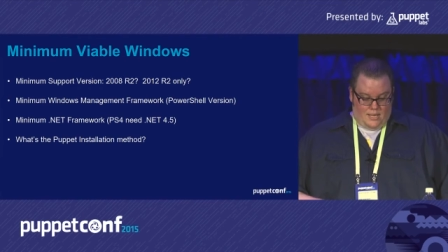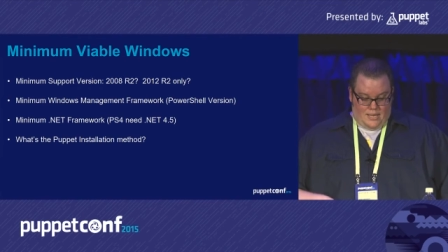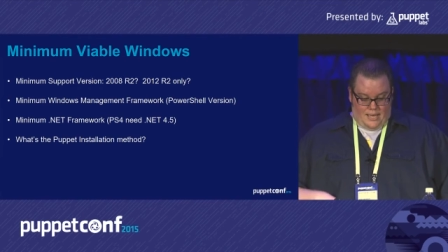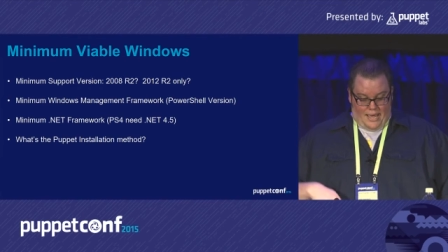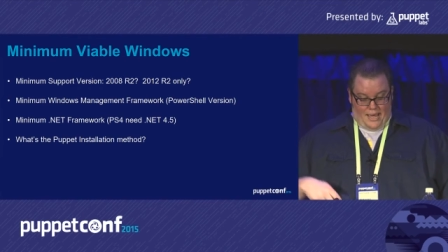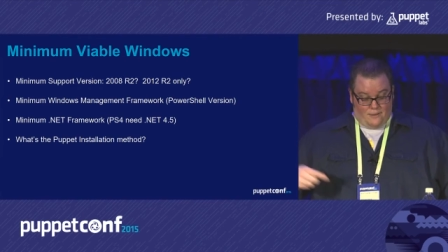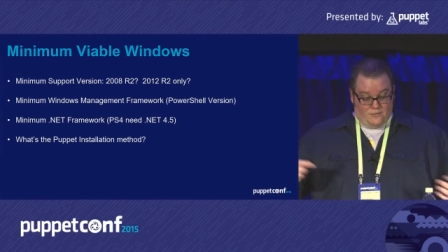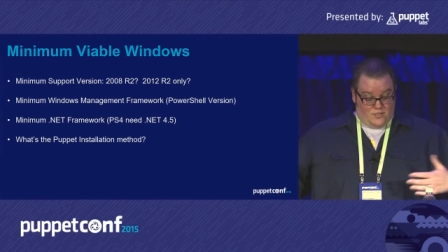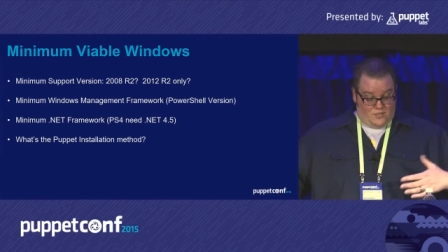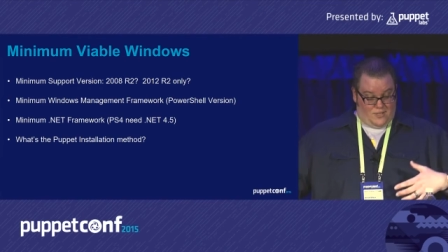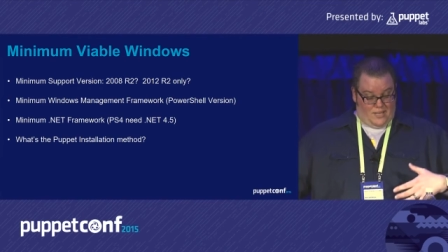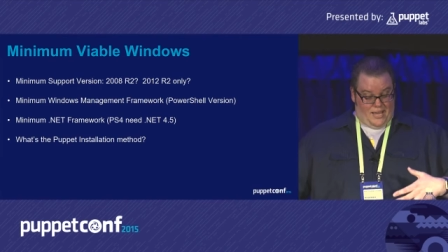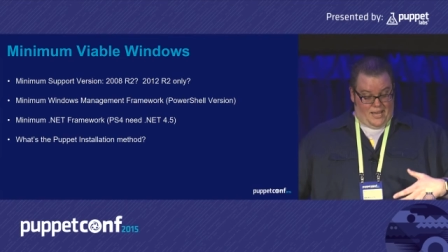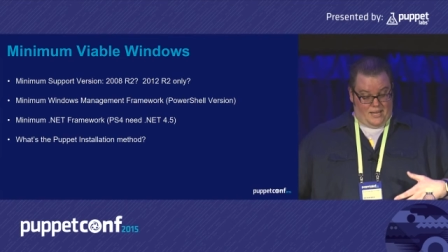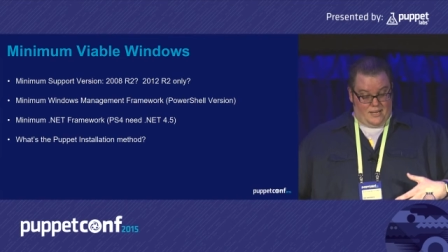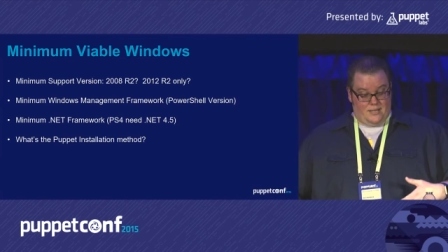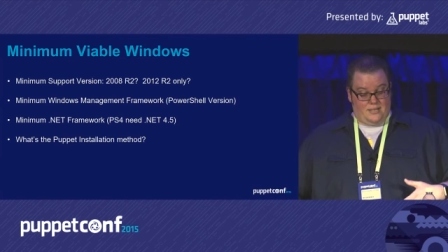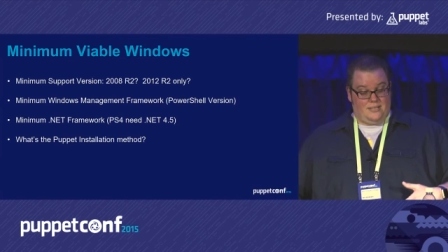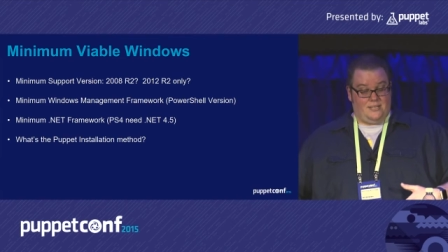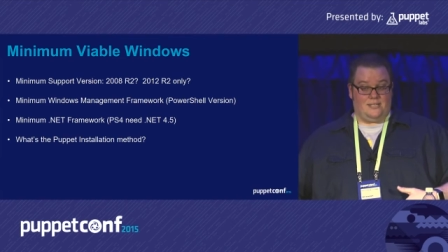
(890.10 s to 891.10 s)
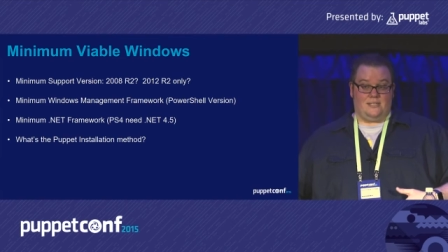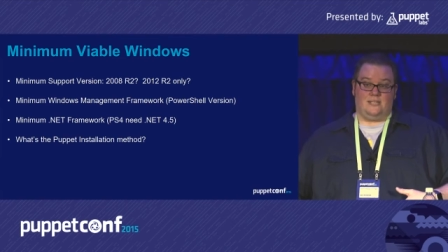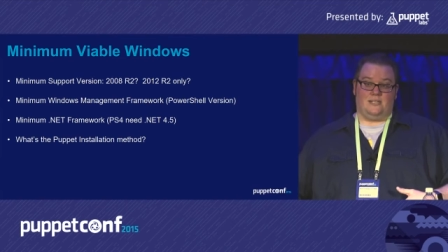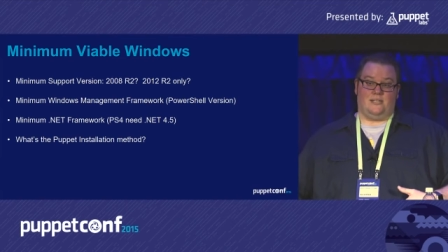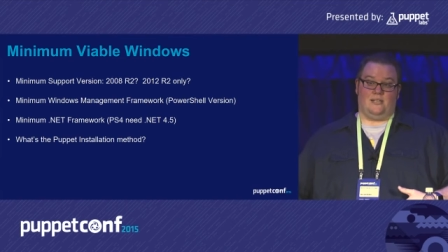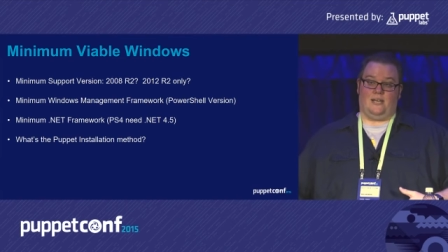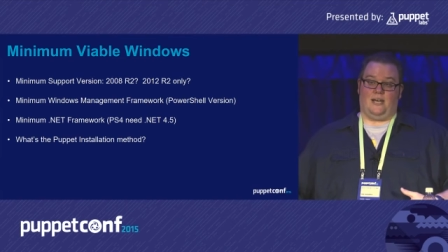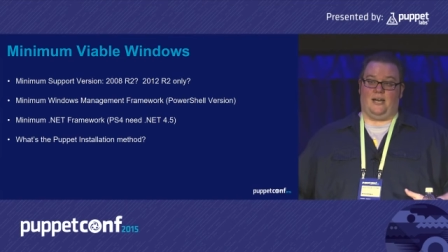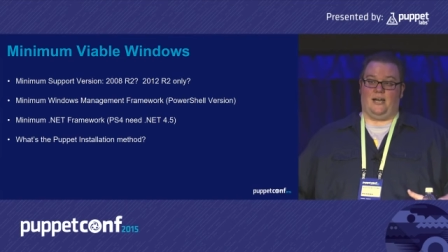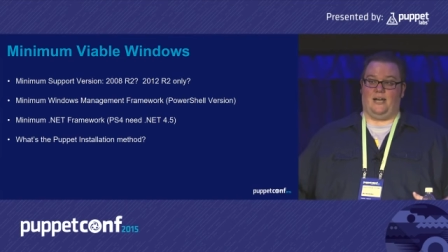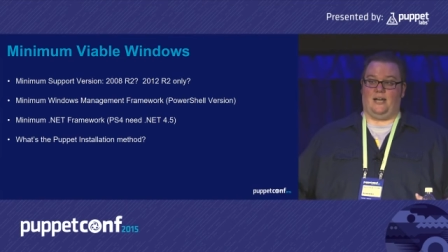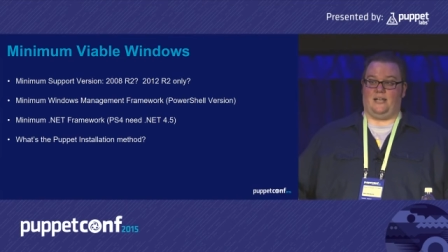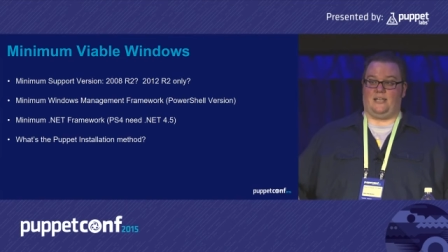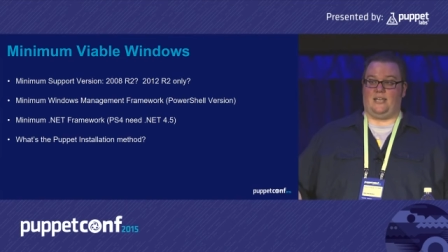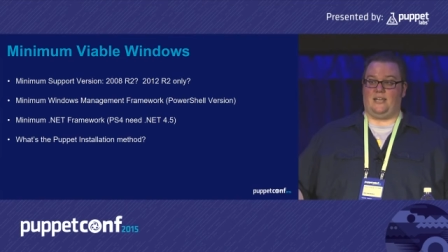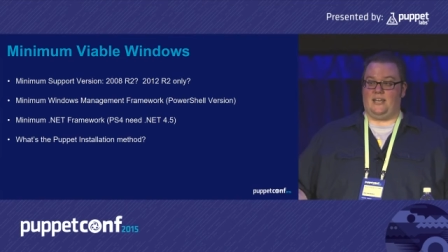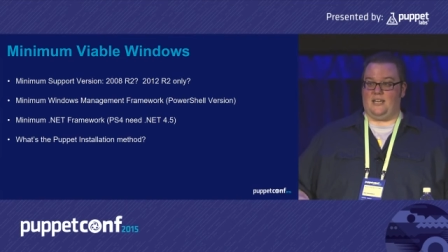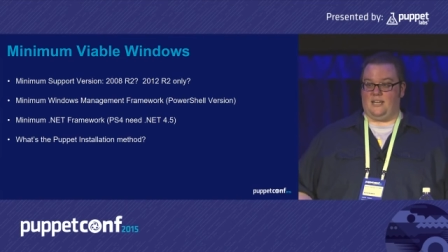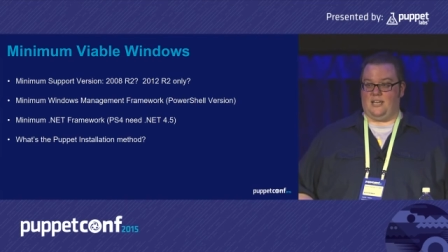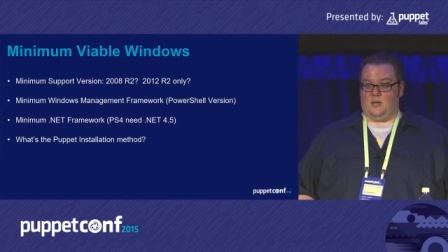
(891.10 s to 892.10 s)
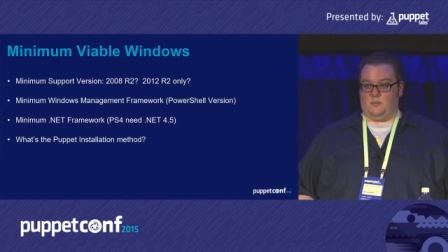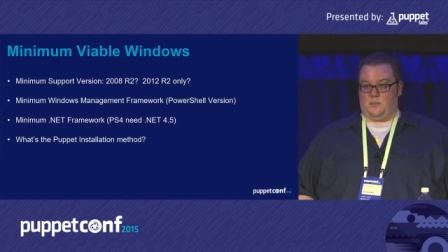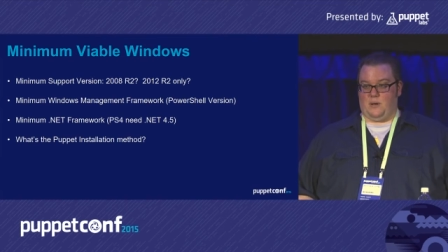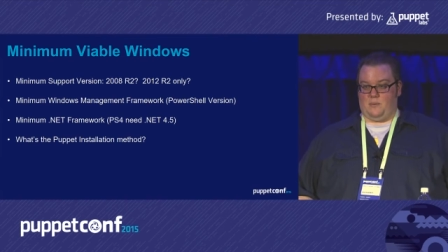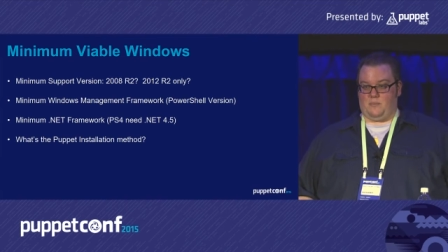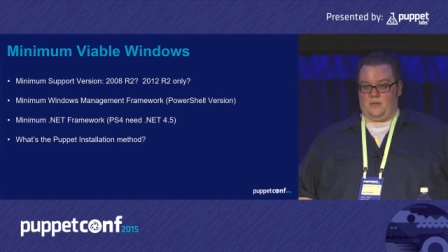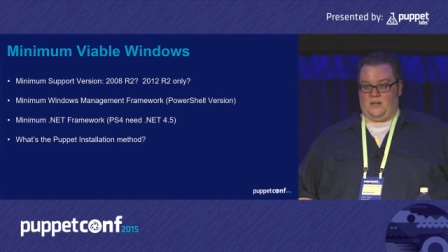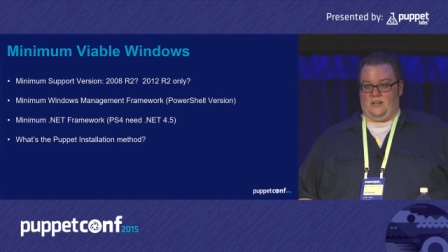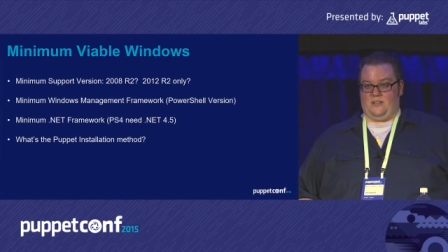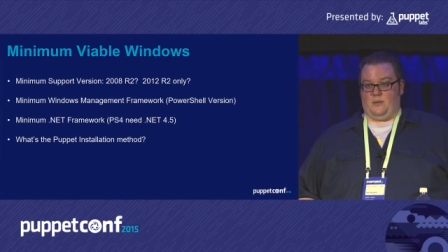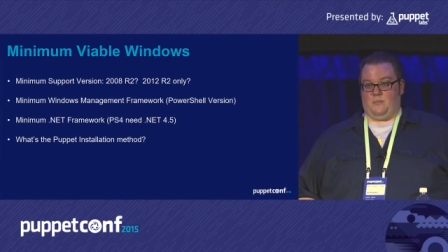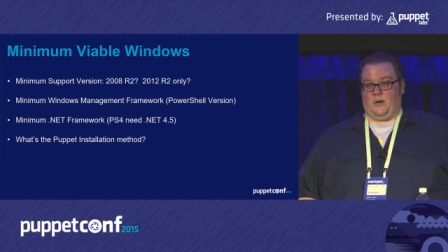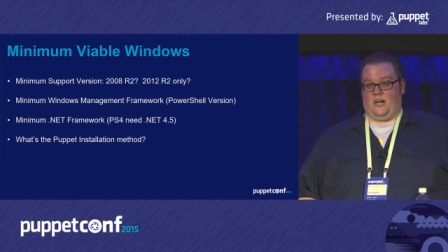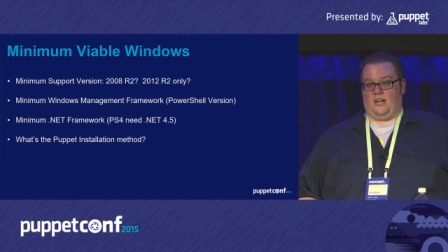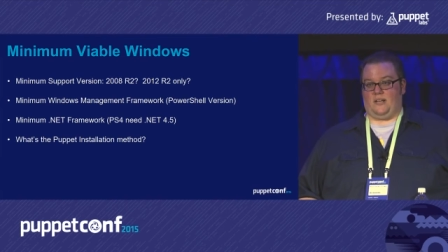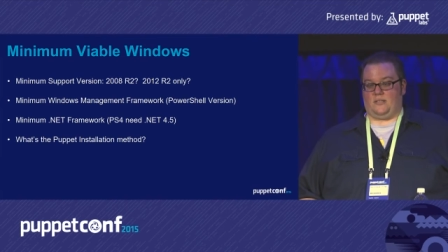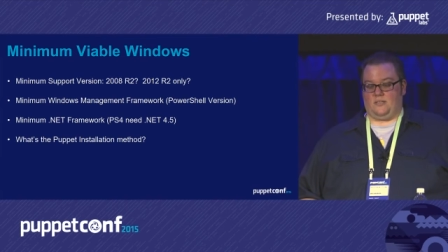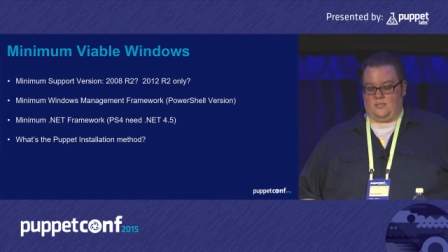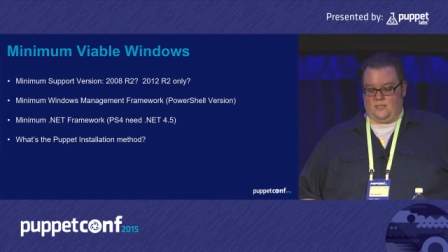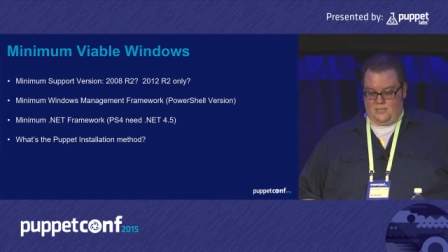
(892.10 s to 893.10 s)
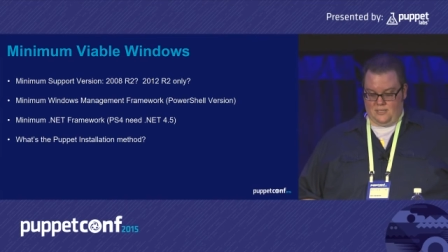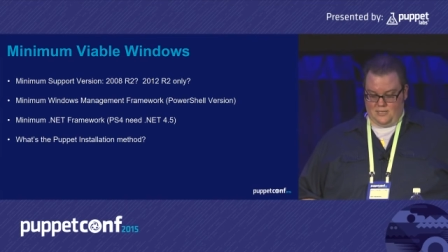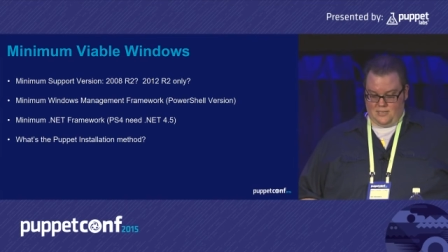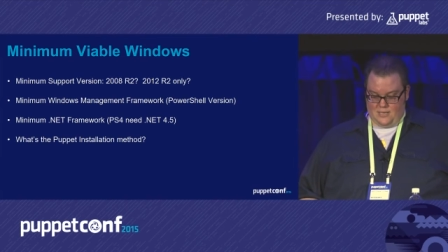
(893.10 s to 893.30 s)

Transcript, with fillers: After that, uh, you need to get Puppet on the box.